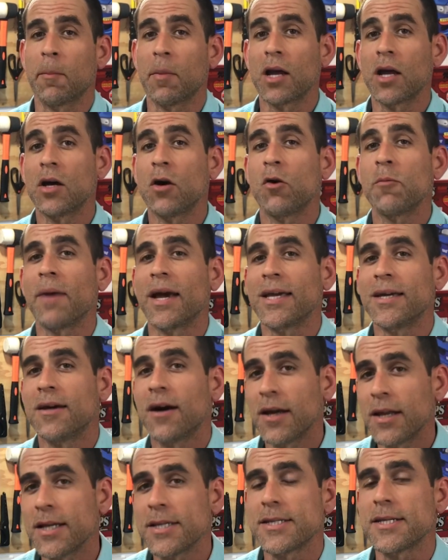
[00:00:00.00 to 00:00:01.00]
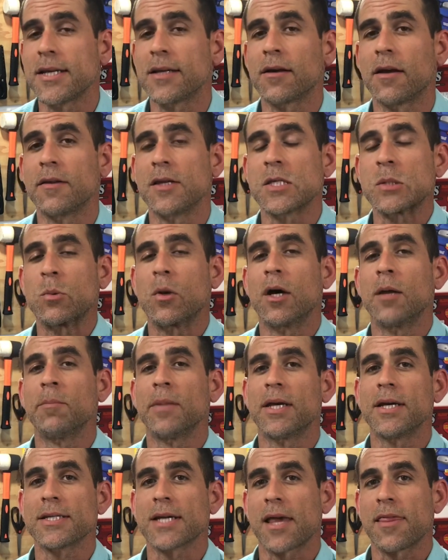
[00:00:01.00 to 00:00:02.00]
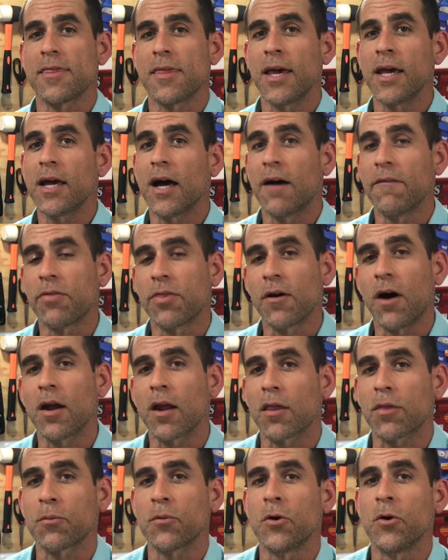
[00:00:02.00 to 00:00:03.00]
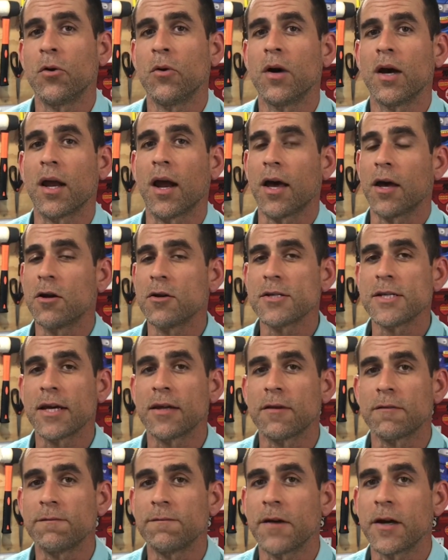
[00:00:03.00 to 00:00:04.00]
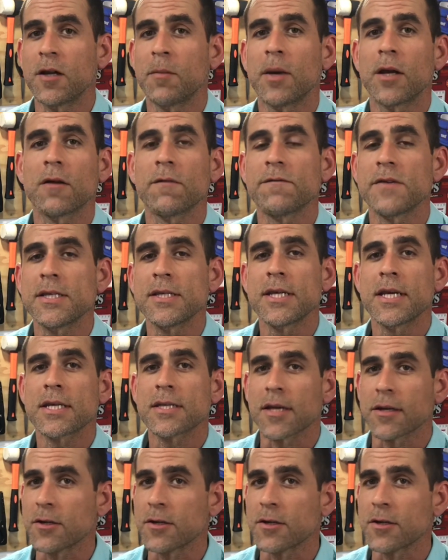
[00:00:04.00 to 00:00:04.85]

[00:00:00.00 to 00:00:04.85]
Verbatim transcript: I'm gonna go with my gut instinct on this one because I think I've thought it through and I understand the fundamental physics,